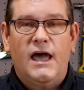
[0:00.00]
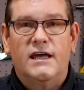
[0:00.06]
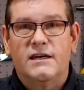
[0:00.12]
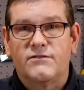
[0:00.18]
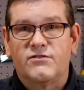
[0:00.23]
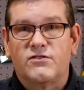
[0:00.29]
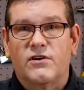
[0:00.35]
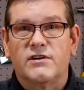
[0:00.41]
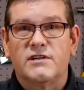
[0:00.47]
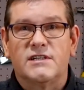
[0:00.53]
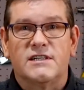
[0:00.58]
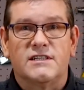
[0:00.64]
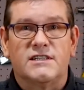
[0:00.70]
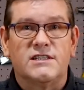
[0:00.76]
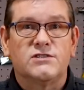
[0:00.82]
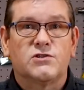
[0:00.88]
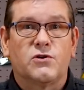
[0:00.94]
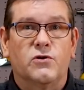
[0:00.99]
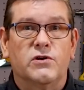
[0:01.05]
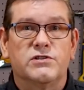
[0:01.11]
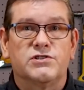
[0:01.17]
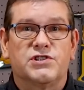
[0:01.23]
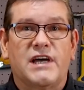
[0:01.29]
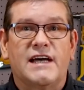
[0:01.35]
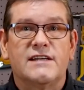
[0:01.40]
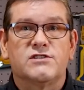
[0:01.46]
And I've started a
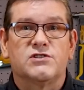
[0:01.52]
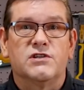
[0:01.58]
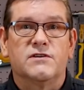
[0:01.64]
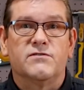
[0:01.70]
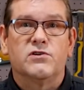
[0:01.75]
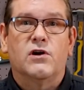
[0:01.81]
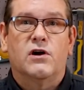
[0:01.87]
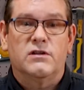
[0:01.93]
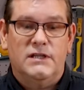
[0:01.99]
Discord chat server.